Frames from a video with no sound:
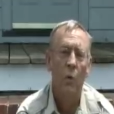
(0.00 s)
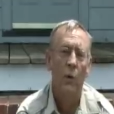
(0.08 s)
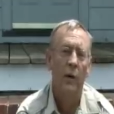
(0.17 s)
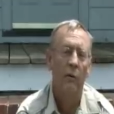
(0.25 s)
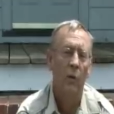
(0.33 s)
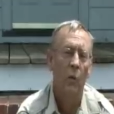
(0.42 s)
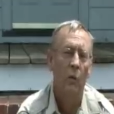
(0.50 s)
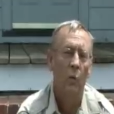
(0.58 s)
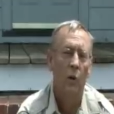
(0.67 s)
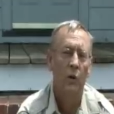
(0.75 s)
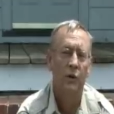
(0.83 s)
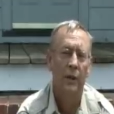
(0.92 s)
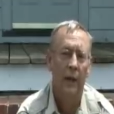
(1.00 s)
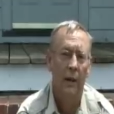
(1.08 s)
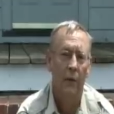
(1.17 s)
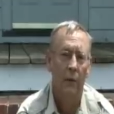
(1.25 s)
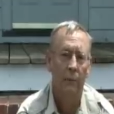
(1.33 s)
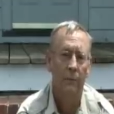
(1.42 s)
when everyone works
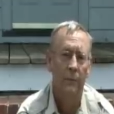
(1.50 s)
together.